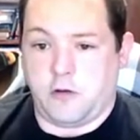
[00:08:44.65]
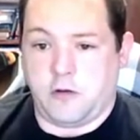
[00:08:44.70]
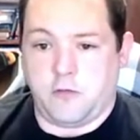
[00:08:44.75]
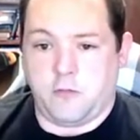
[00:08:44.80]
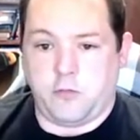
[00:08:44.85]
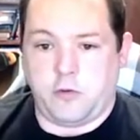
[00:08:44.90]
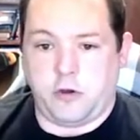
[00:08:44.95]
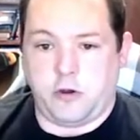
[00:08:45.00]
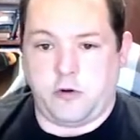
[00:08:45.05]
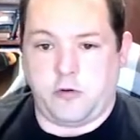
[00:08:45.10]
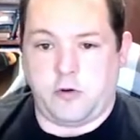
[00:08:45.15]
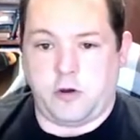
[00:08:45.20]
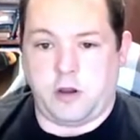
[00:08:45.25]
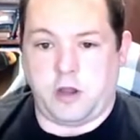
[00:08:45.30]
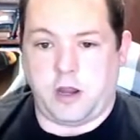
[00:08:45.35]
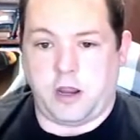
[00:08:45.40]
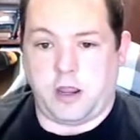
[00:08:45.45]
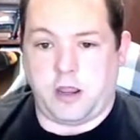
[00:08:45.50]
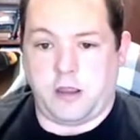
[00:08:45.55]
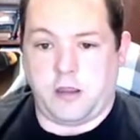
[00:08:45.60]
when you create
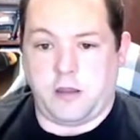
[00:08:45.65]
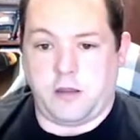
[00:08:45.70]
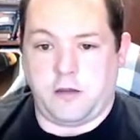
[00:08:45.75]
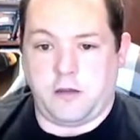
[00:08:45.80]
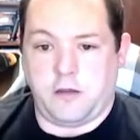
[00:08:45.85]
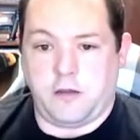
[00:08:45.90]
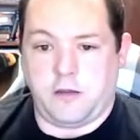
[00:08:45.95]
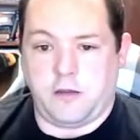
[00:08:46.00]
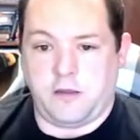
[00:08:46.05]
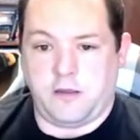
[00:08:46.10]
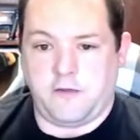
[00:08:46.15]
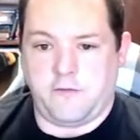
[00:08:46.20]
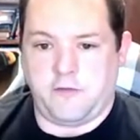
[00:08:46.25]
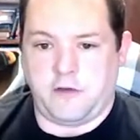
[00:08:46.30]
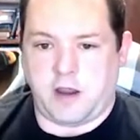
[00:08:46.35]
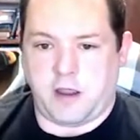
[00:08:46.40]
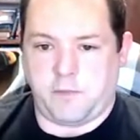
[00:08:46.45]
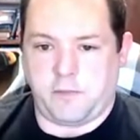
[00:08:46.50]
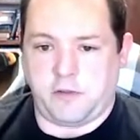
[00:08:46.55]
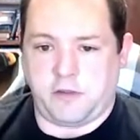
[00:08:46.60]
a given
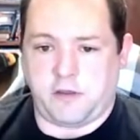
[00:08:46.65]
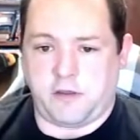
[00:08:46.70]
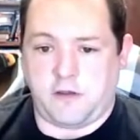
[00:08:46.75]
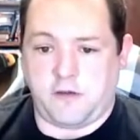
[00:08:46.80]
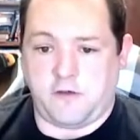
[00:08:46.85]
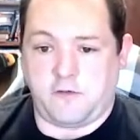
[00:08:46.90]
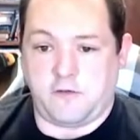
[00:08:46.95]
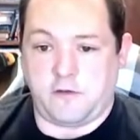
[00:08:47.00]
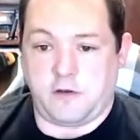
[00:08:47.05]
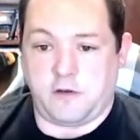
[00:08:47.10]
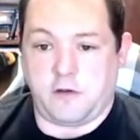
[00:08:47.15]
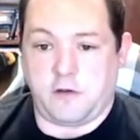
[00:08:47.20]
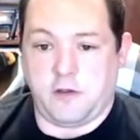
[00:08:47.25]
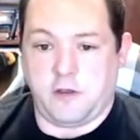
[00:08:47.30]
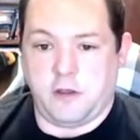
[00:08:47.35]
application,